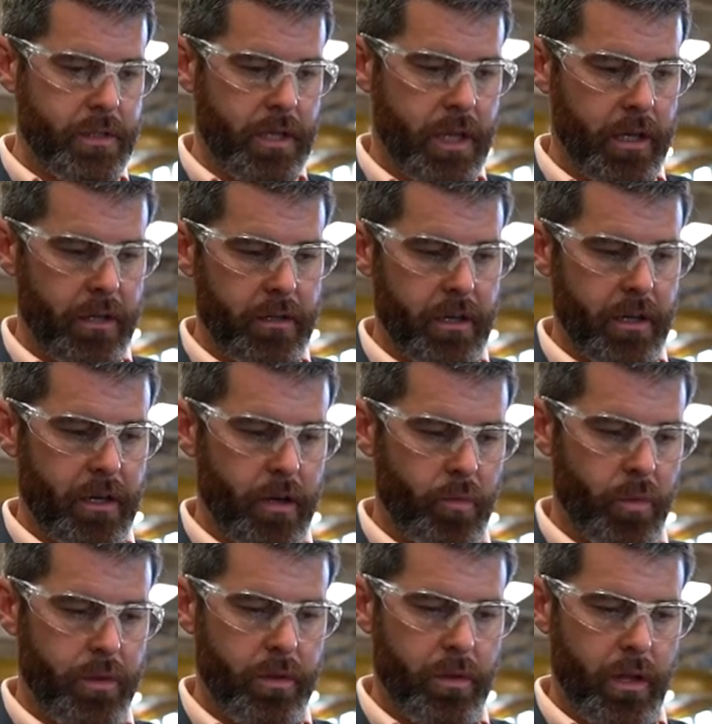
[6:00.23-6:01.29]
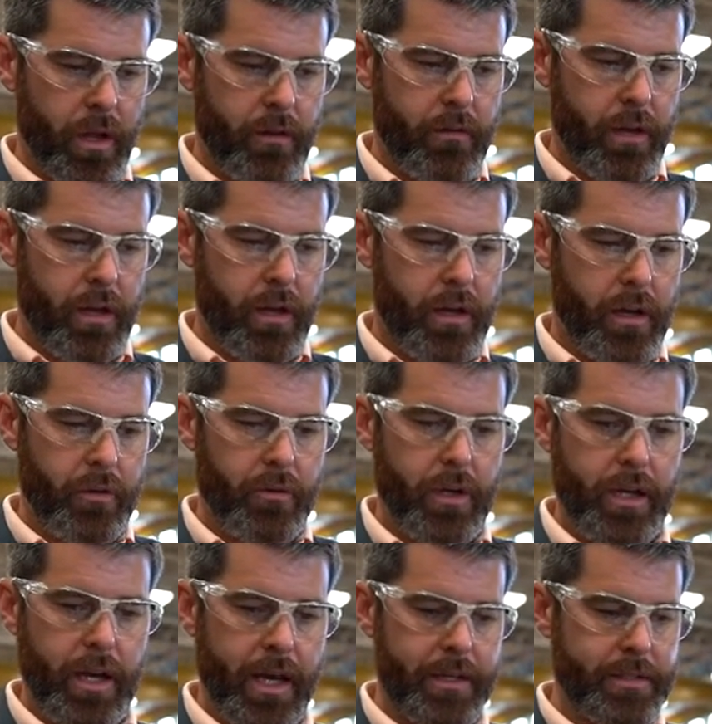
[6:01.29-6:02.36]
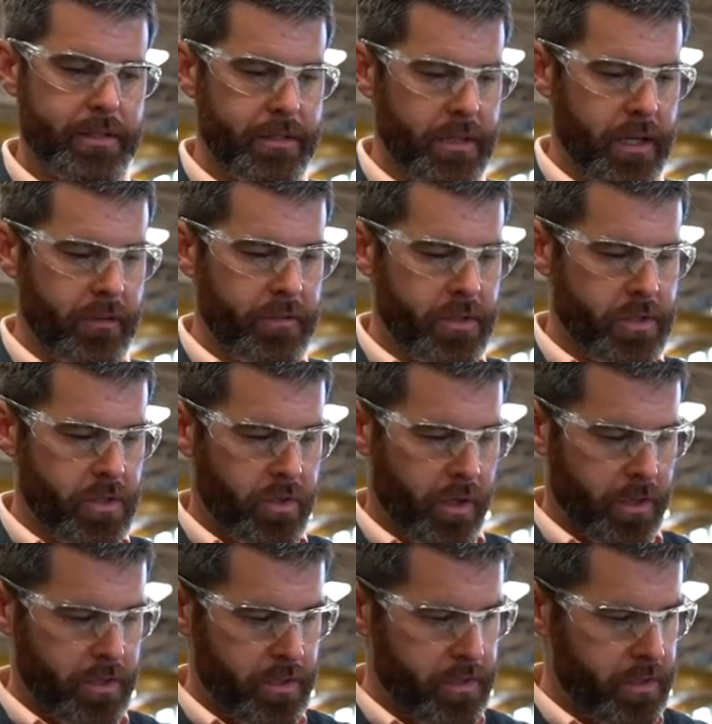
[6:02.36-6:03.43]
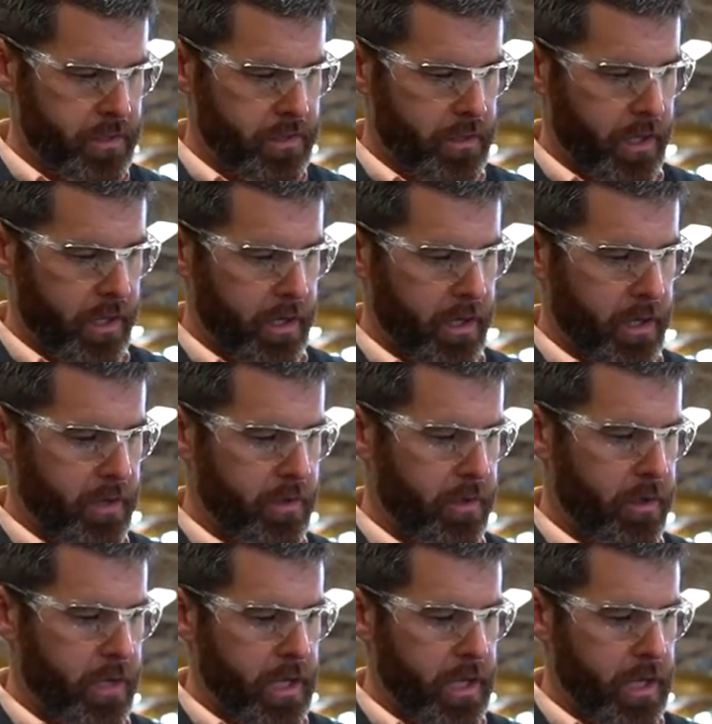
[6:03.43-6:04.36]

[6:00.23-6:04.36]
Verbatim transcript: they, they come with a, a, a nice set of instructions and, and other